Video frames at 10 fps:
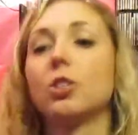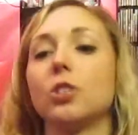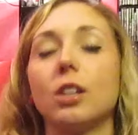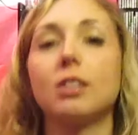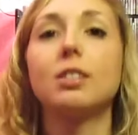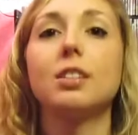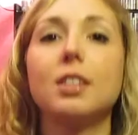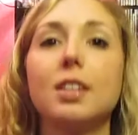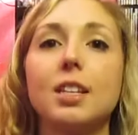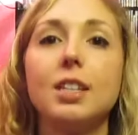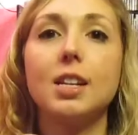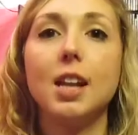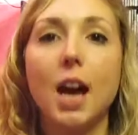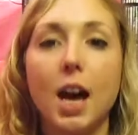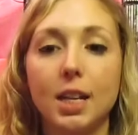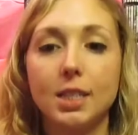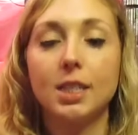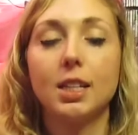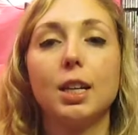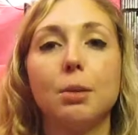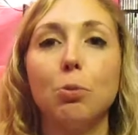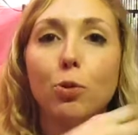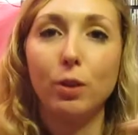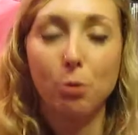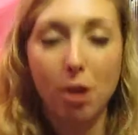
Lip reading: just not movie